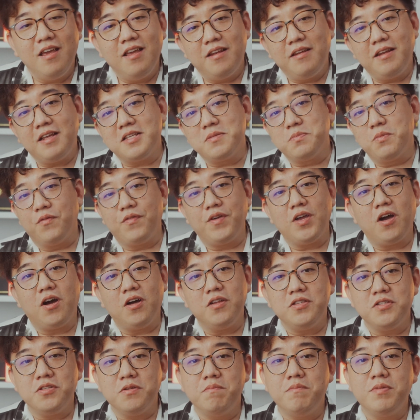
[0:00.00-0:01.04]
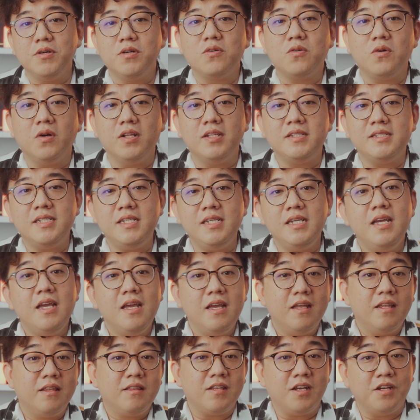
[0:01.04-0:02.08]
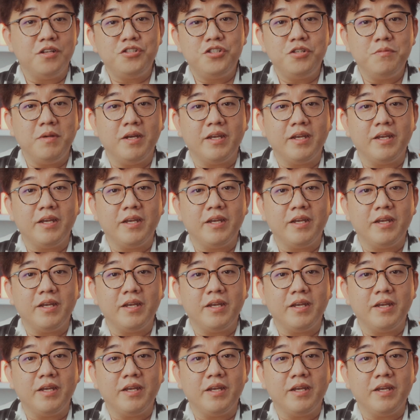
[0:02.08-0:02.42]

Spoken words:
Next, moving on to build quality, Tanchjim